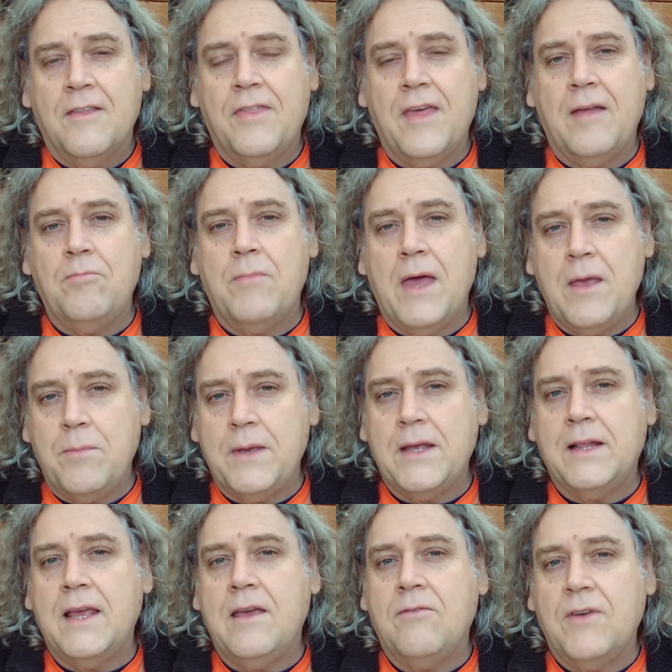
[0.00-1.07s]
then maybe
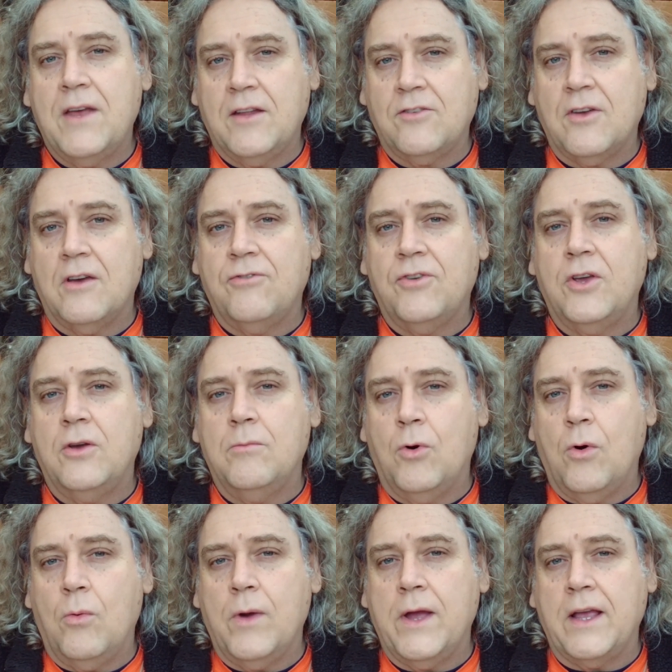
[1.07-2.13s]
leave it a few
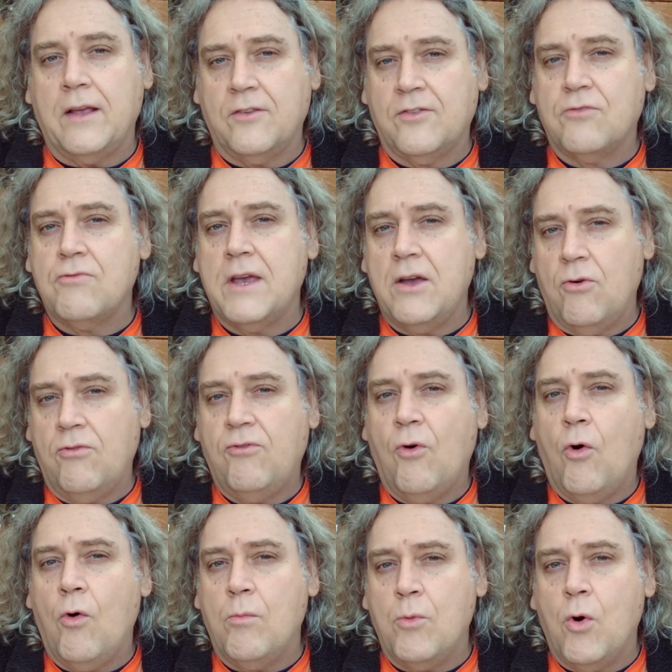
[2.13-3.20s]
more weeks, 3 or
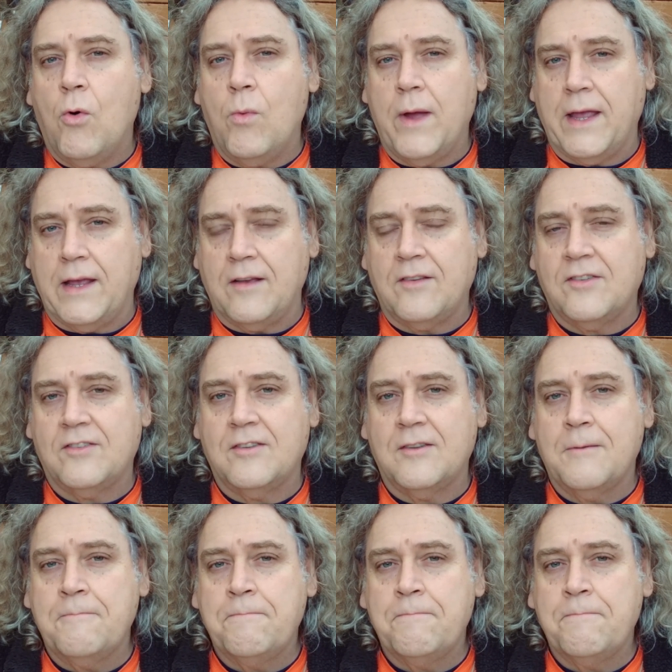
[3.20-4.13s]
4 more weeks.